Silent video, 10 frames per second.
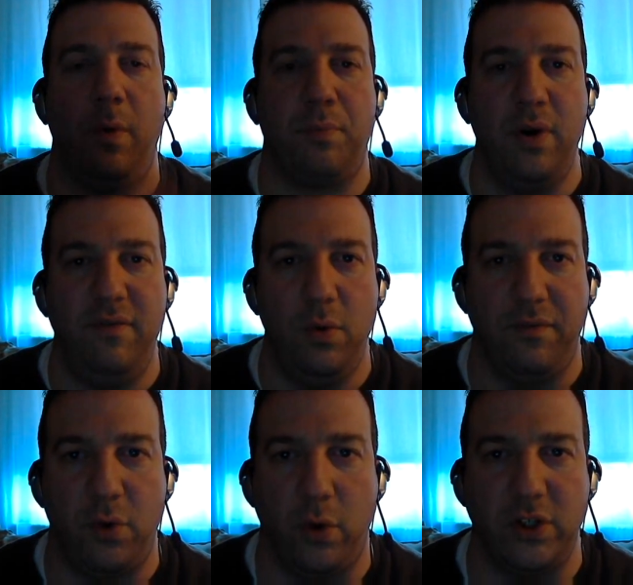We'll
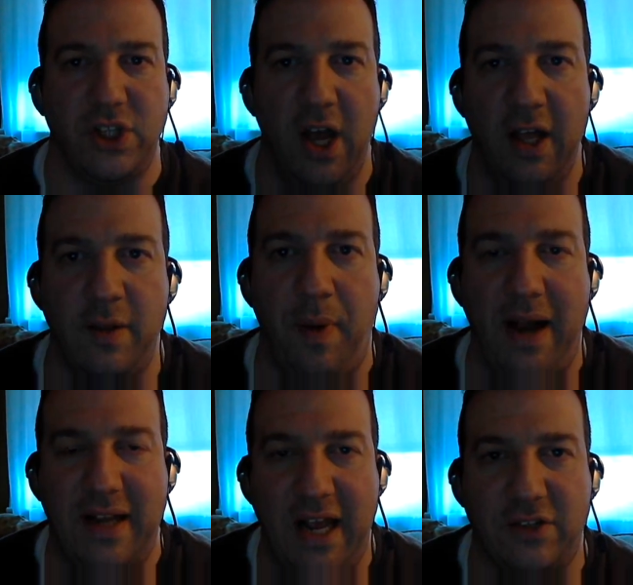preview, of course, the
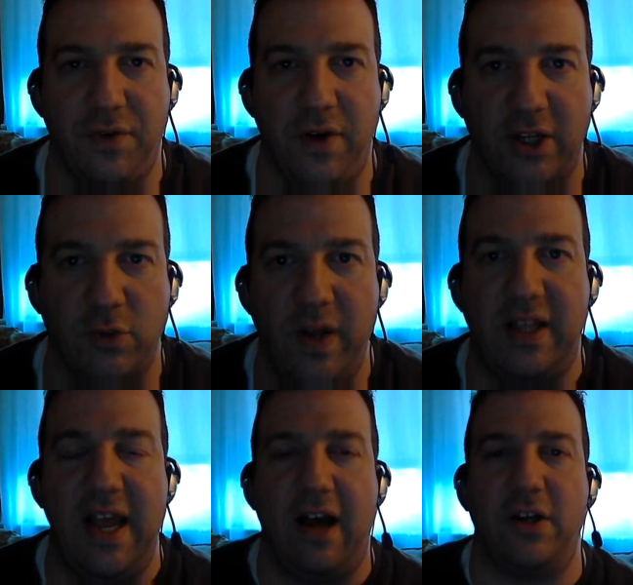podcast for next
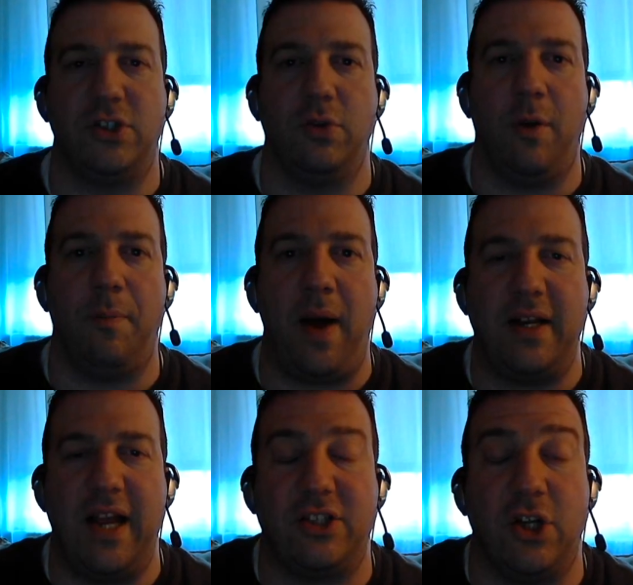week, the Al Gattullo
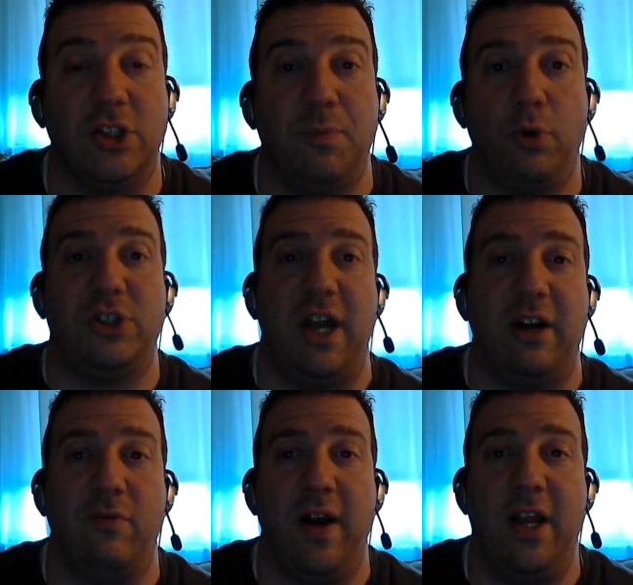podcast on Sports
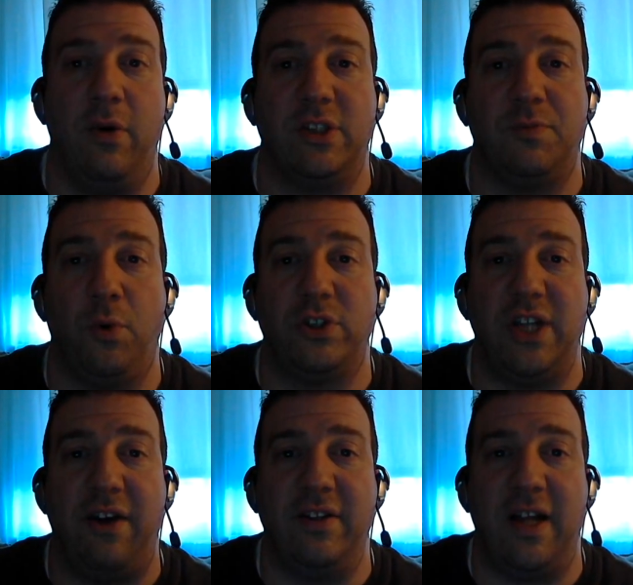Shouting Radio at
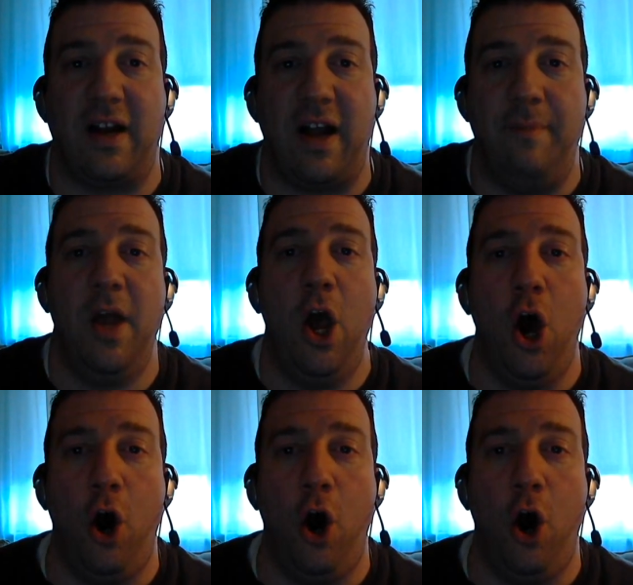sportsshouting.com.